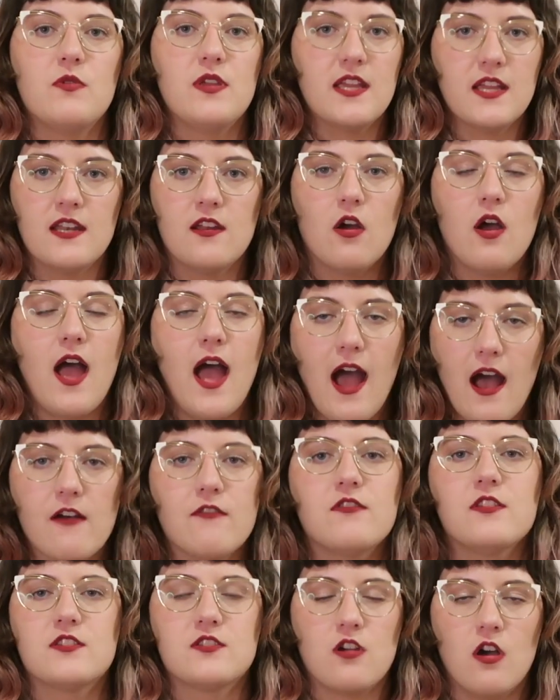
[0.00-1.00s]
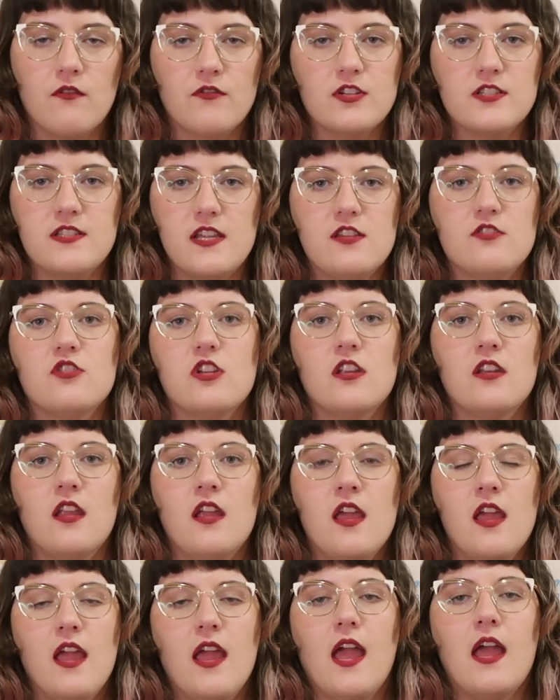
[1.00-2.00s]
We can have this conversation
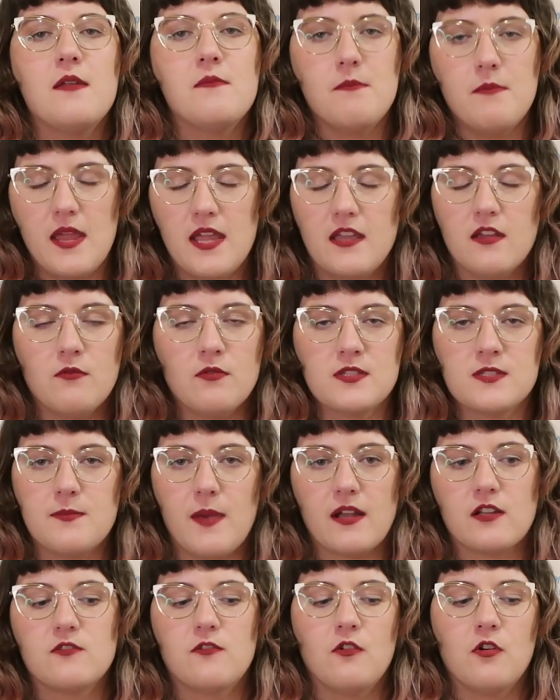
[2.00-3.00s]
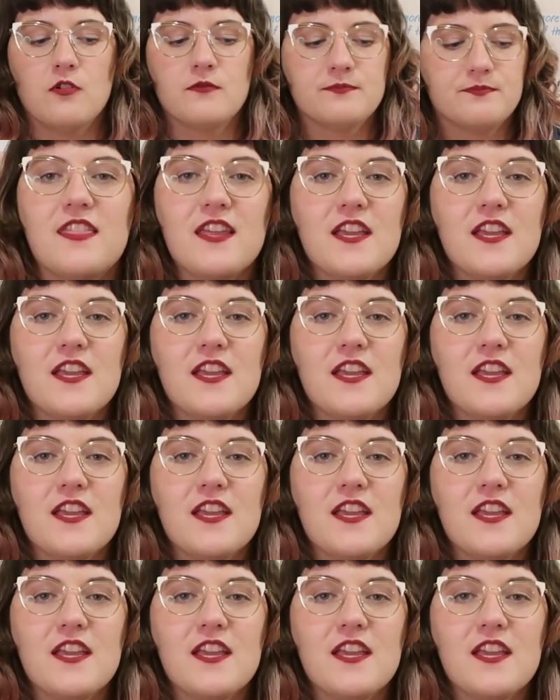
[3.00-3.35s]
and make it respectful.